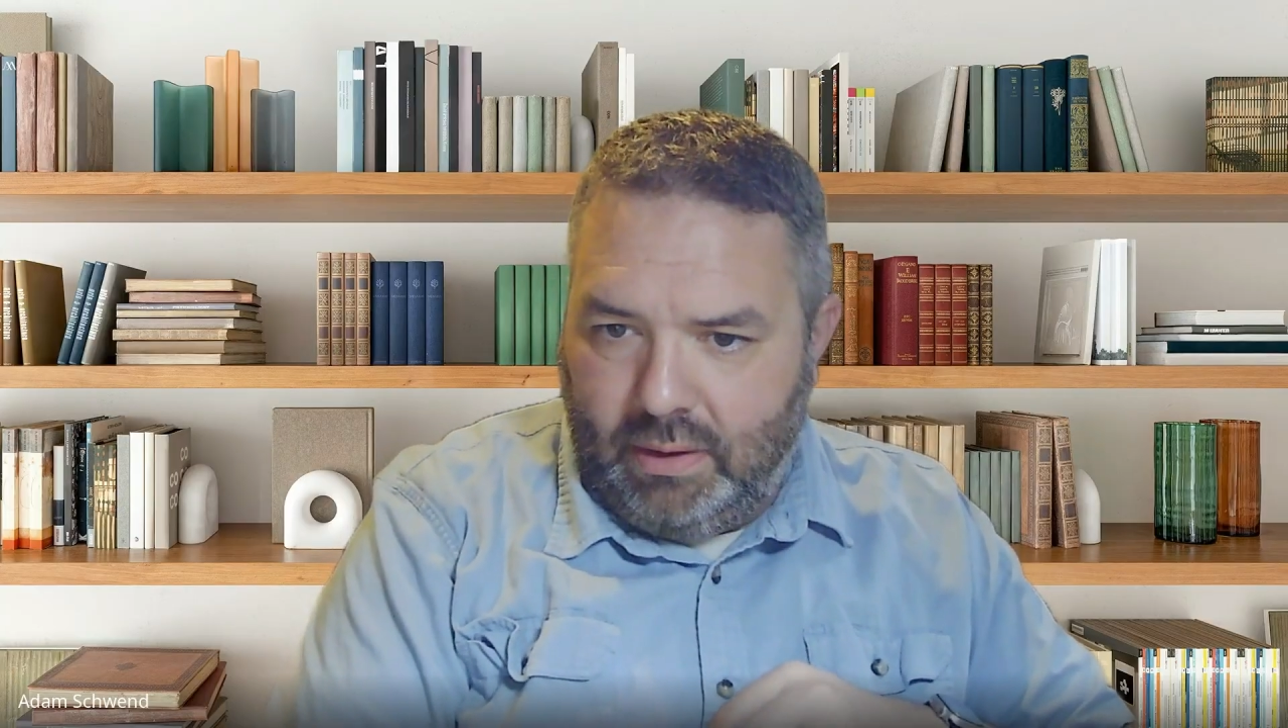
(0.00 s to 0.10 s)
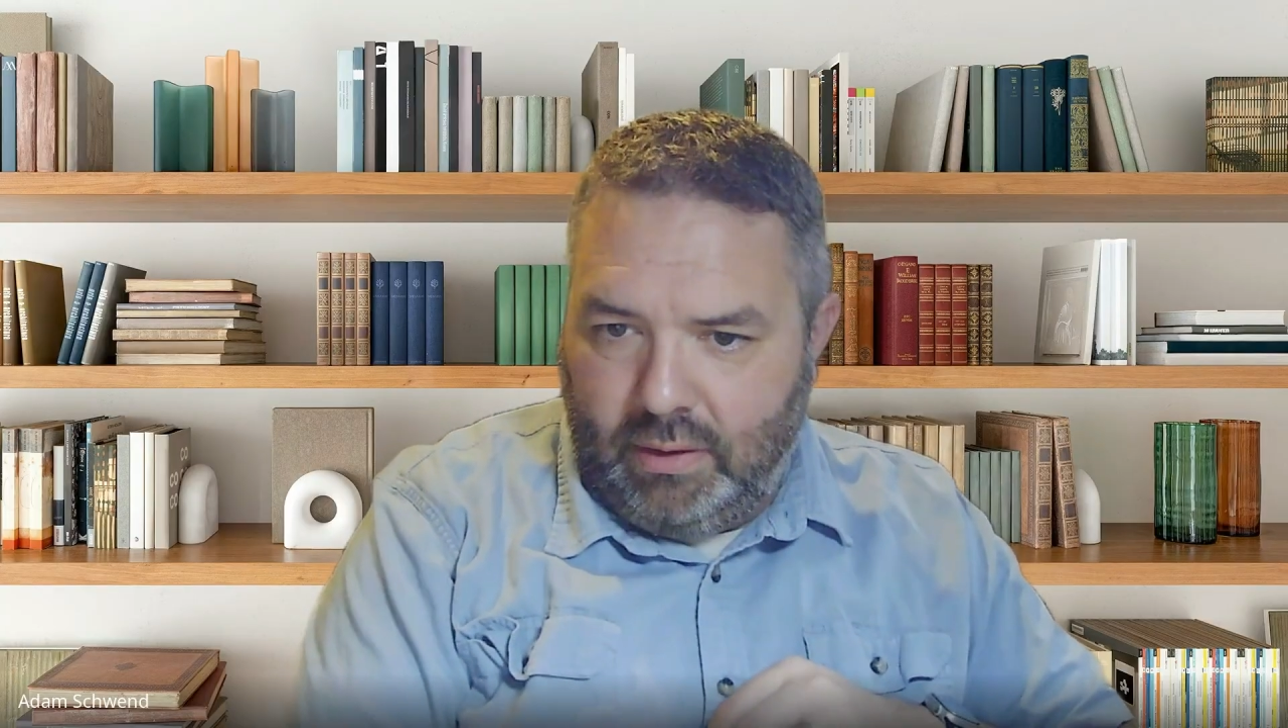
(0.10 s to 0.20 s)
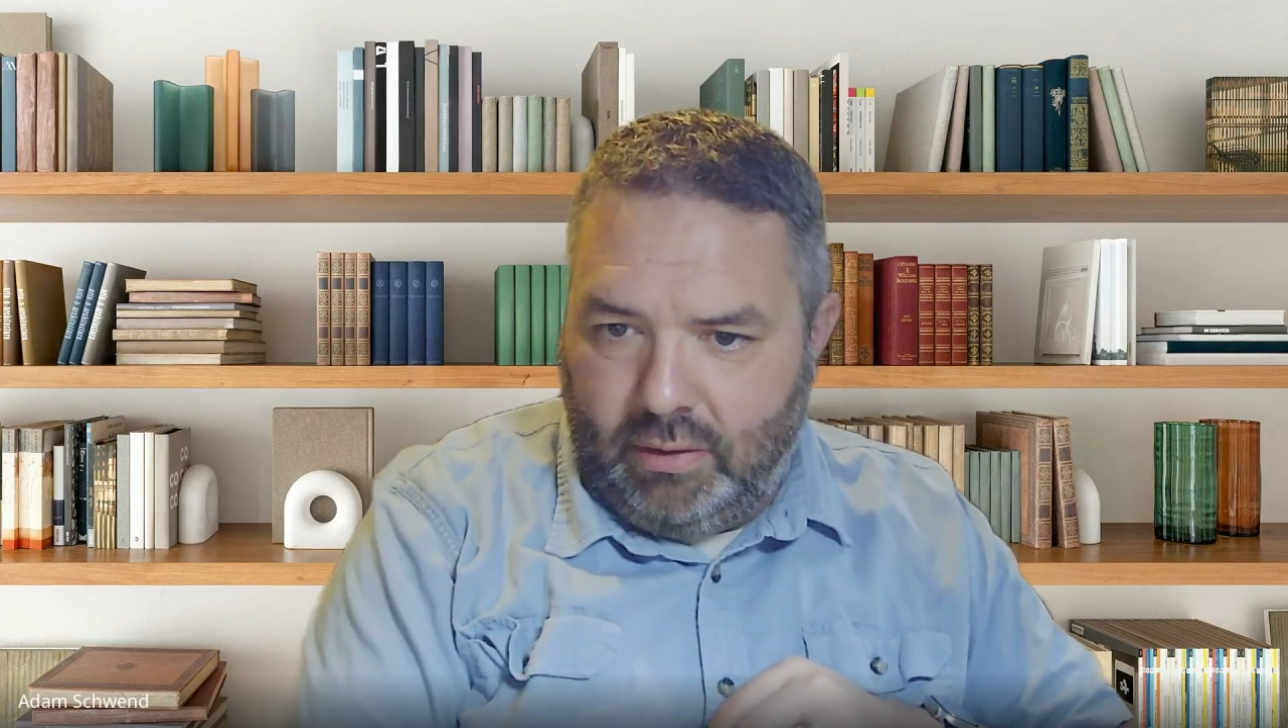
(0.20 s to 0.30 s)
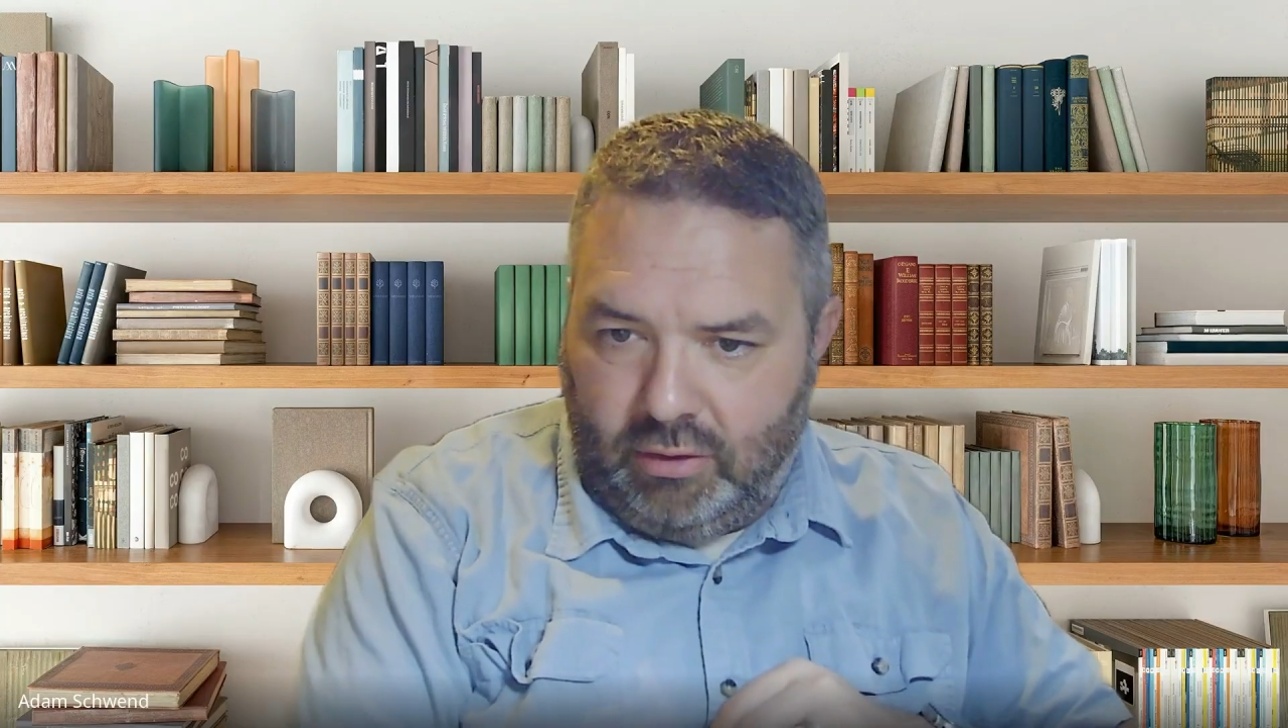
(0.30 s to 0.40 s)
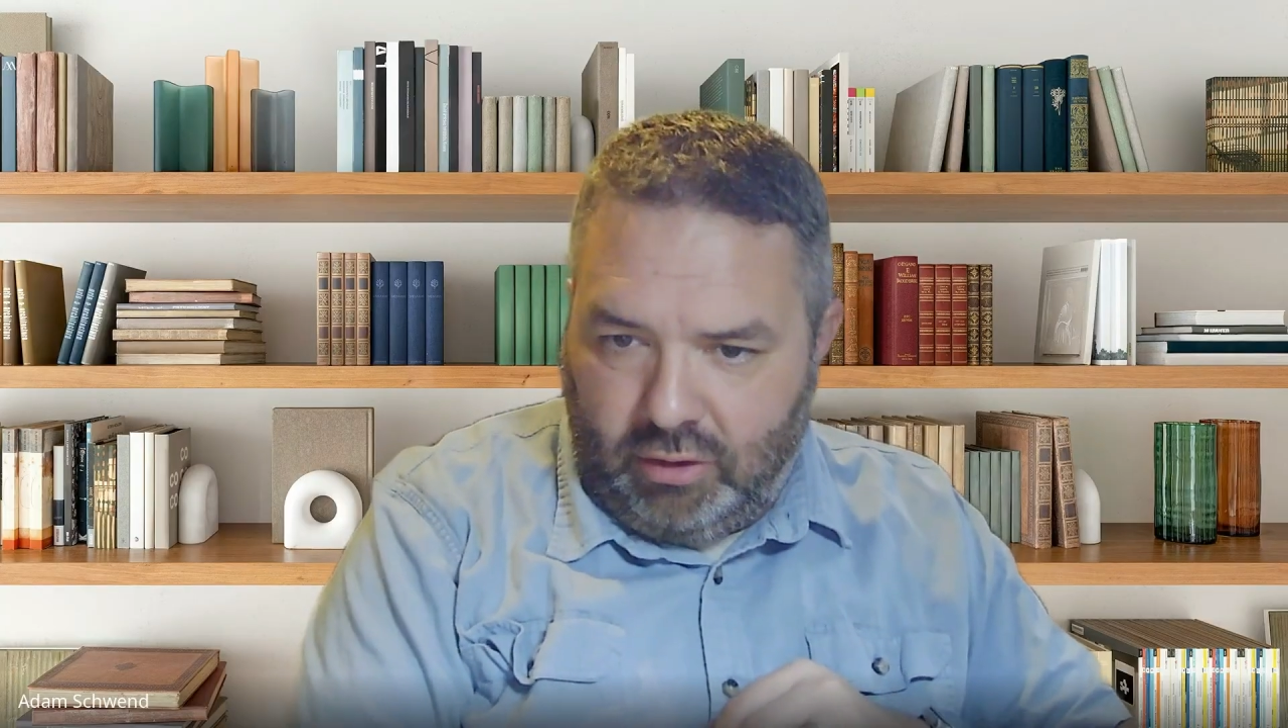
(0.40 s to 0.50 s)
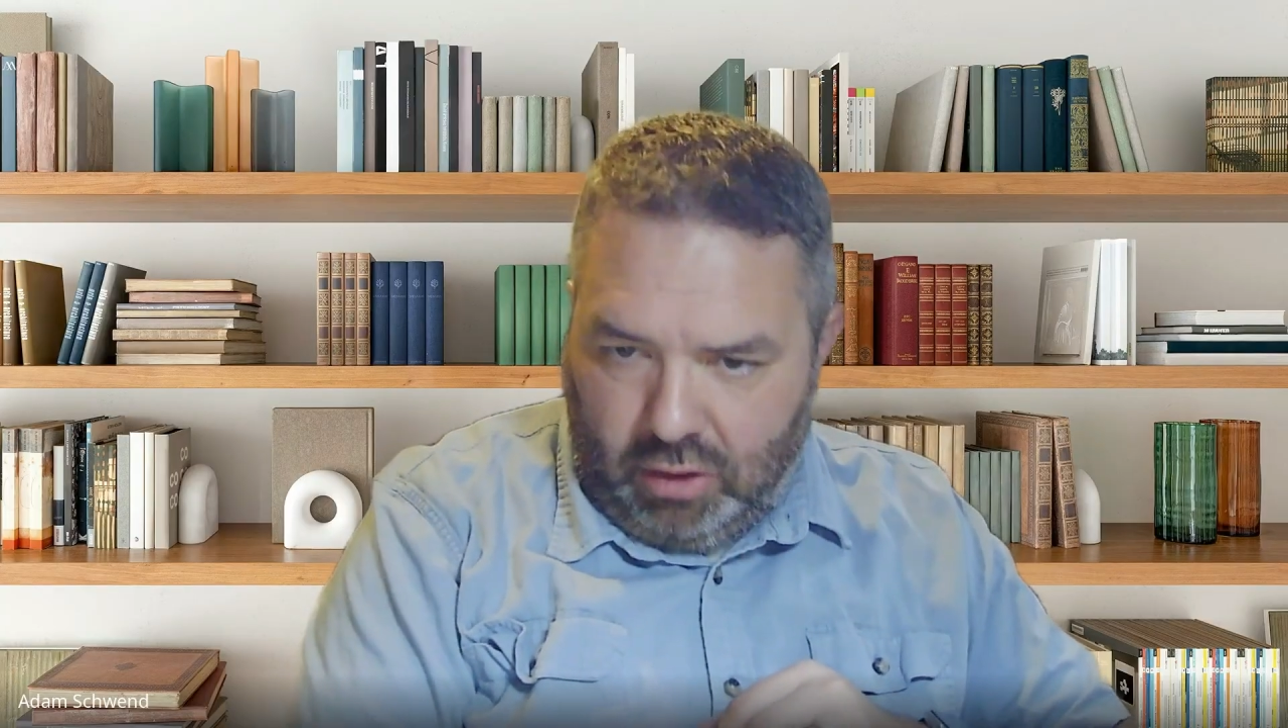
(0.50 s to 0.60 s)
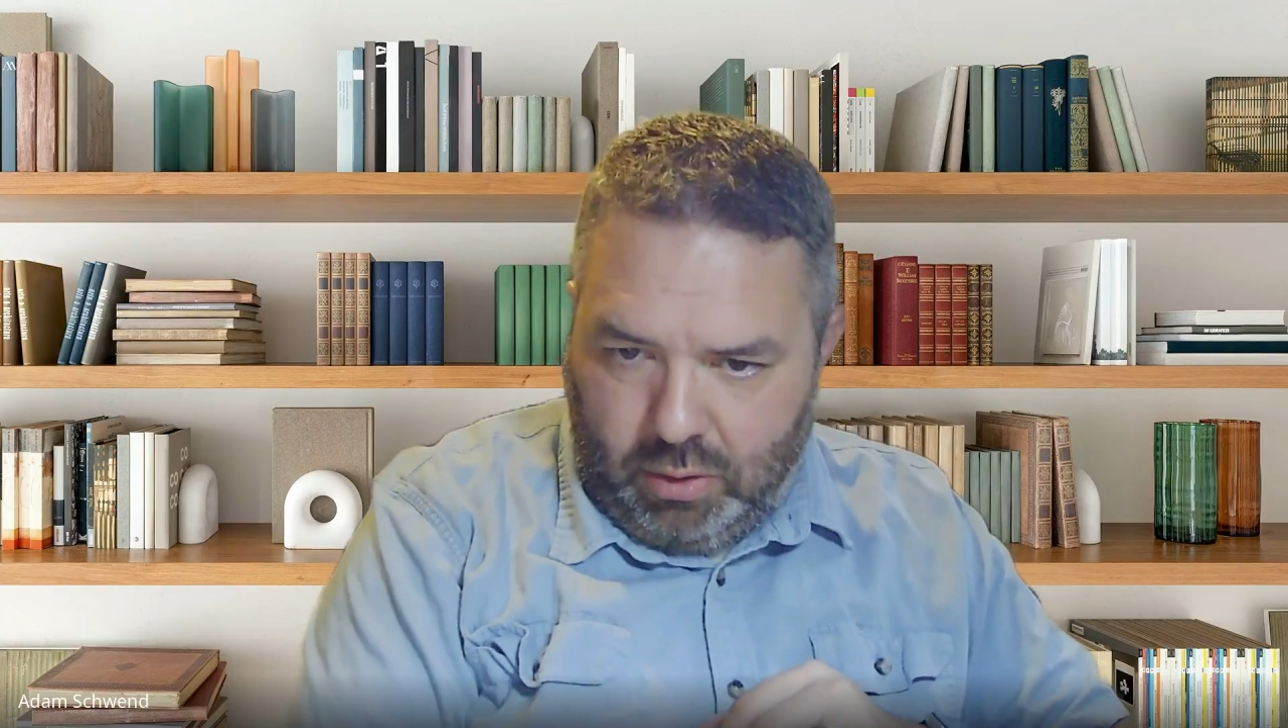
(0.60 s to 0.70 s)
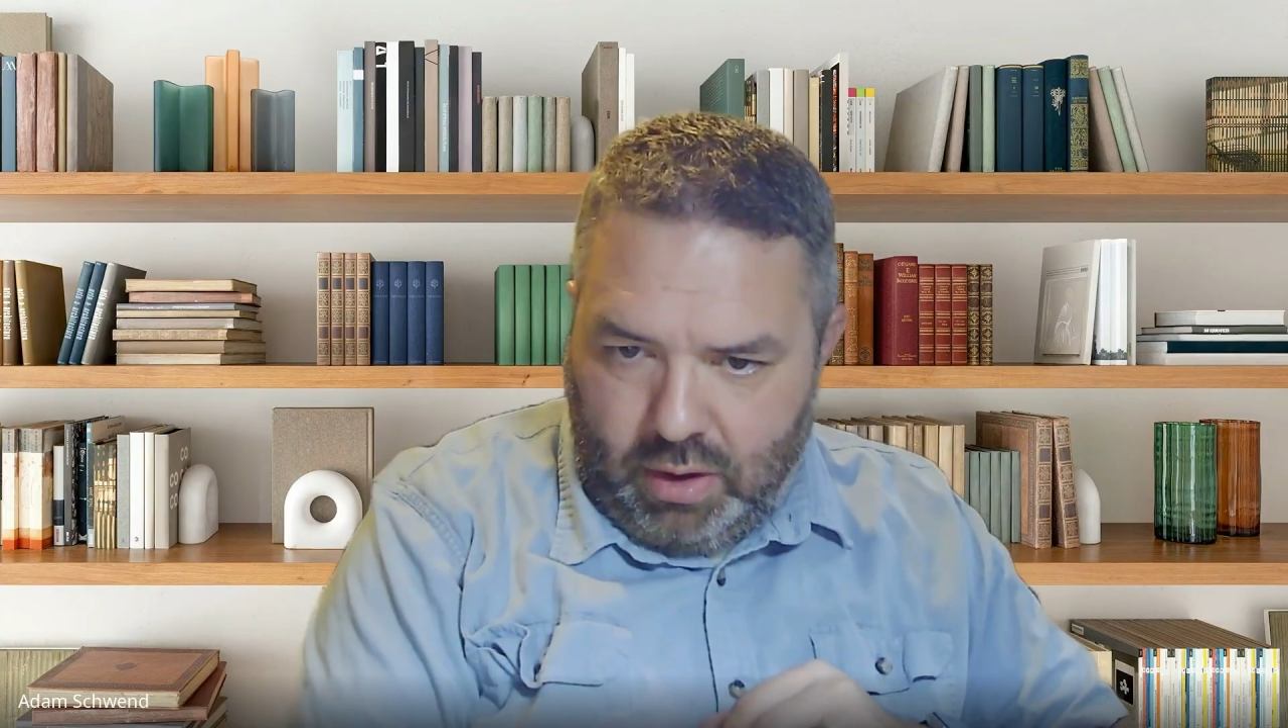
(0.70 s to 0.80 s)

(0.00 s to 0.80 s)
soon,